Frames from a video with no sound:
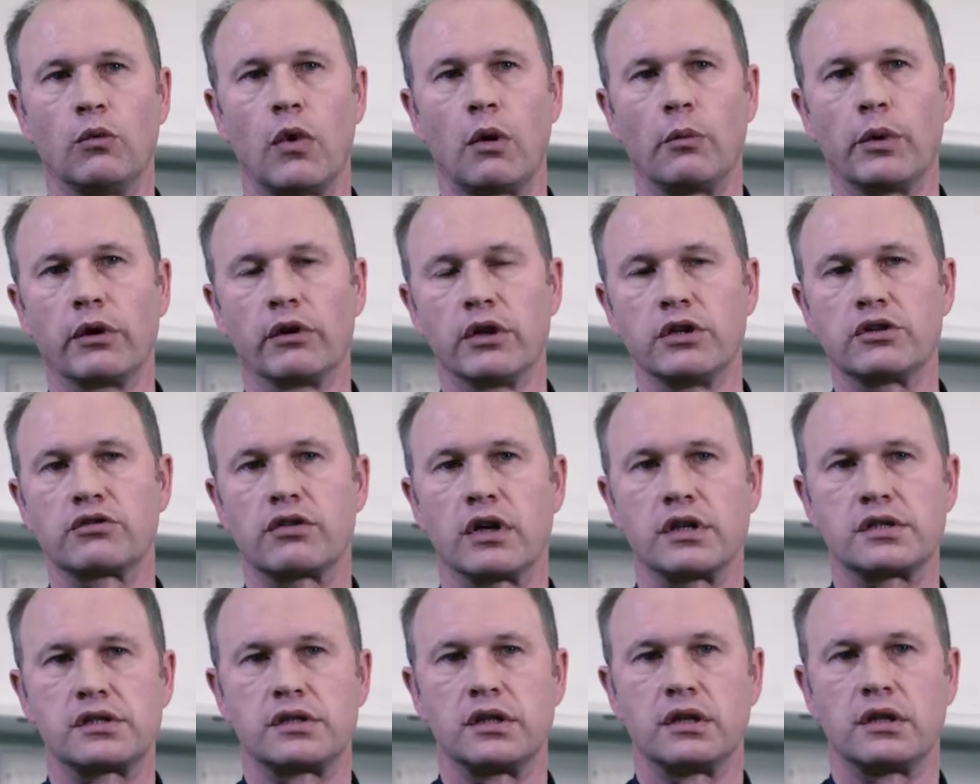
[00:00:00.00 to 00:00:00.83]
What we're
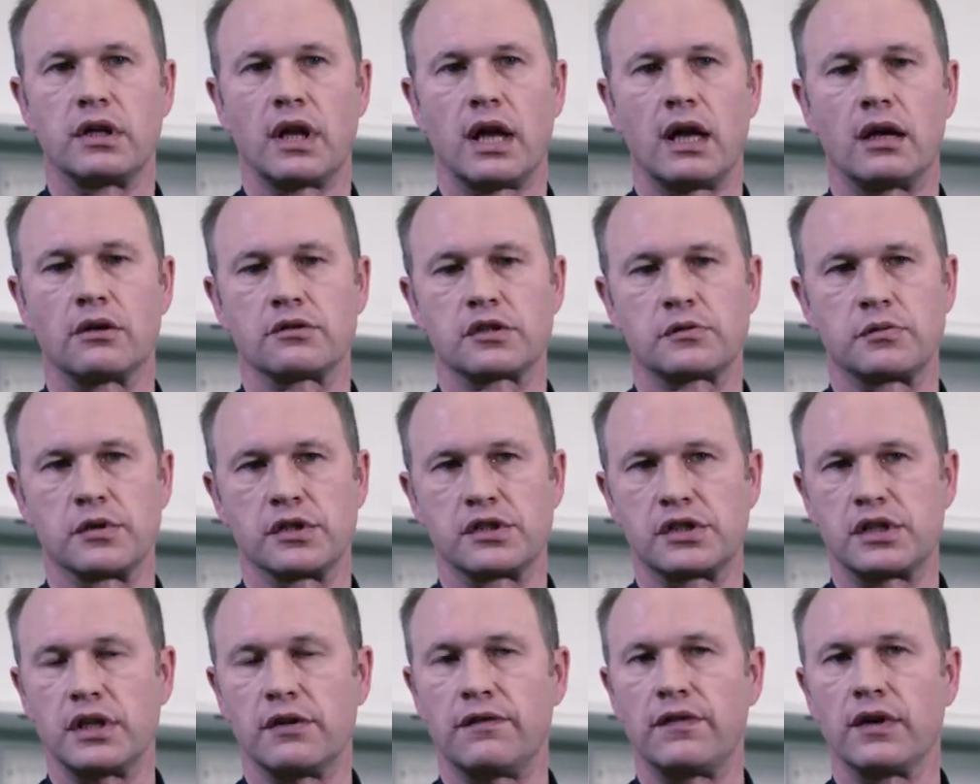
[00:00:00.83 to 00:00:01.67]
interested now
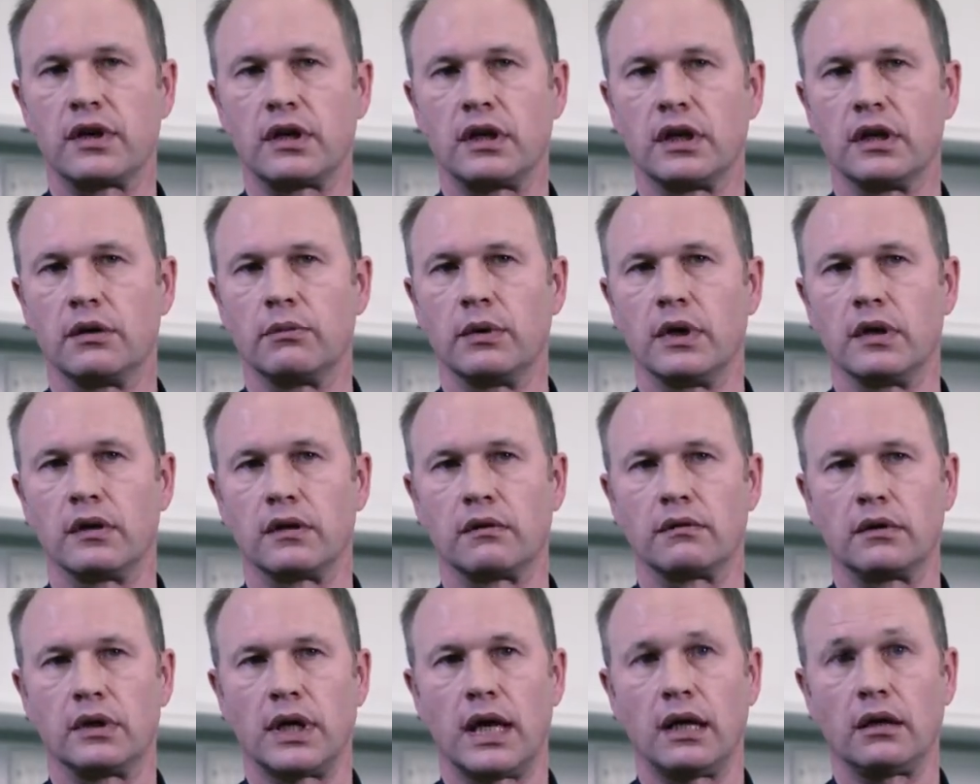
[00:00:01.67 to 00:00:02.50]
specifically
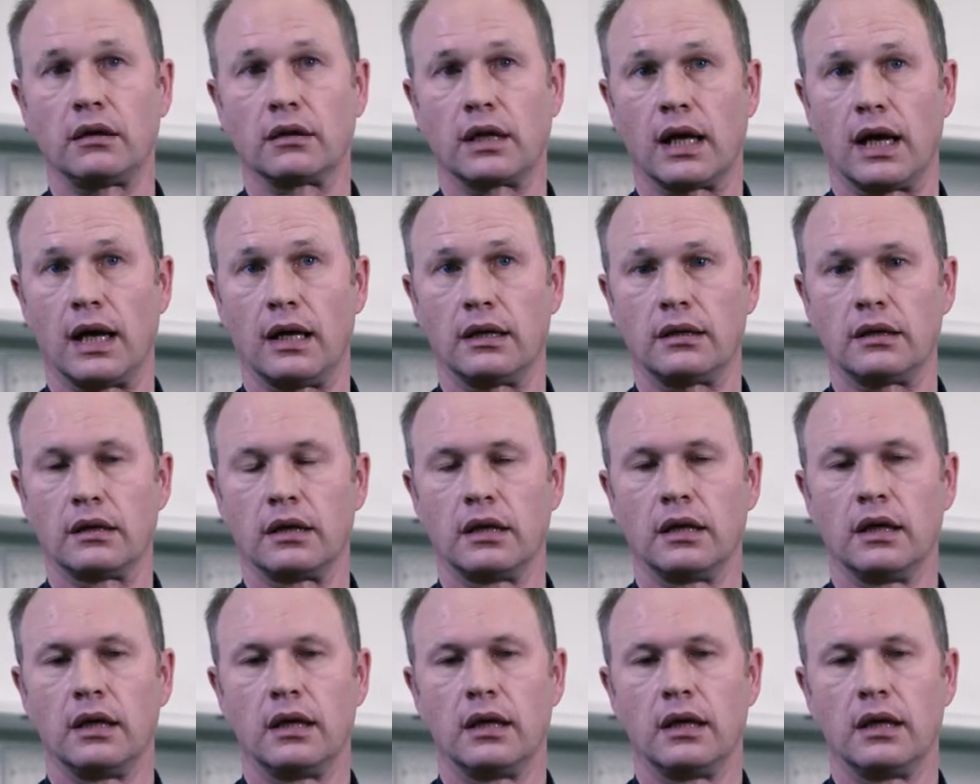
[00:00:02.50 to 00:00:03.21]
with Eldad